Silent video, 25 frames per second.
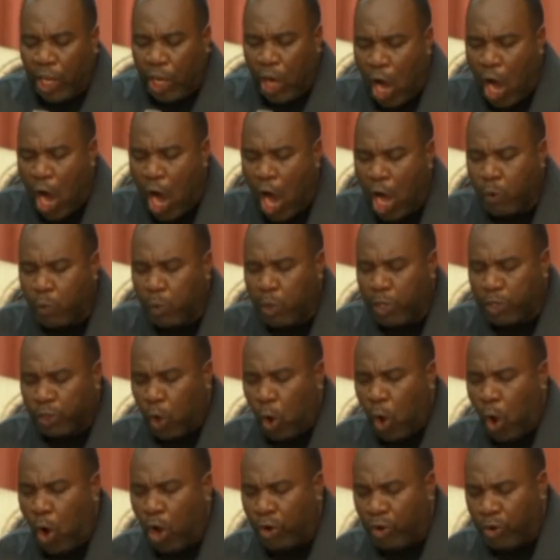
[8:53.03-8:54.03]
God
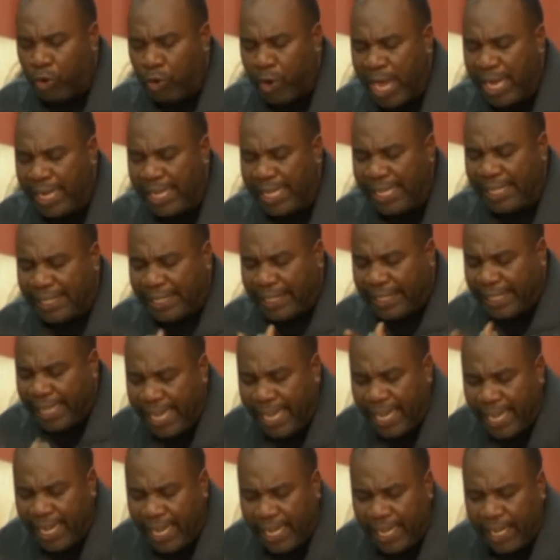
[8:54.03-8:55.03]
was already
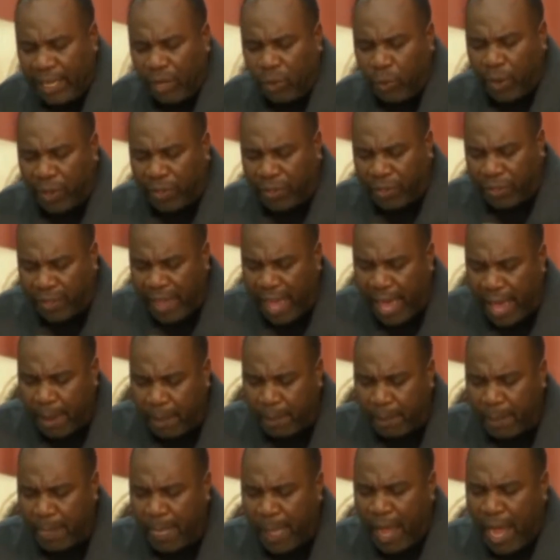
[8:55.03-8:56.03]
dealing with
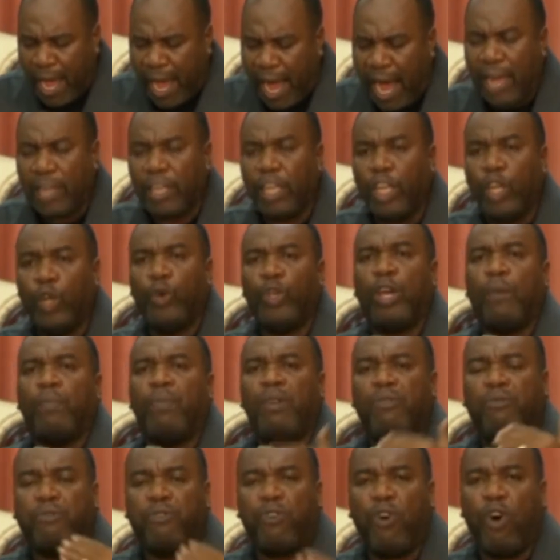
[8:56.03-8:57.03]
them, hallelujah,
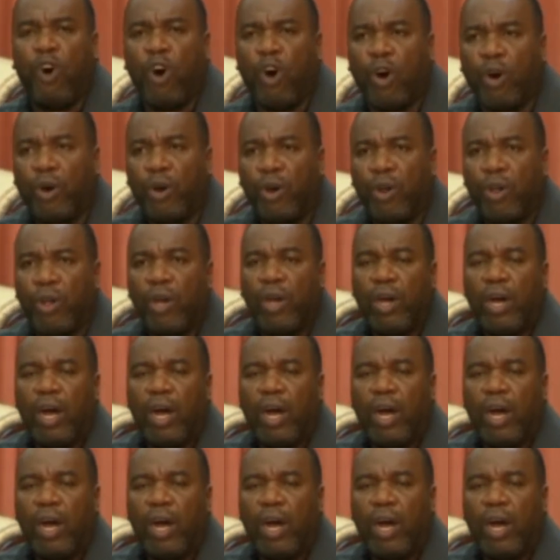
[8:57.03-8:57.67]
before.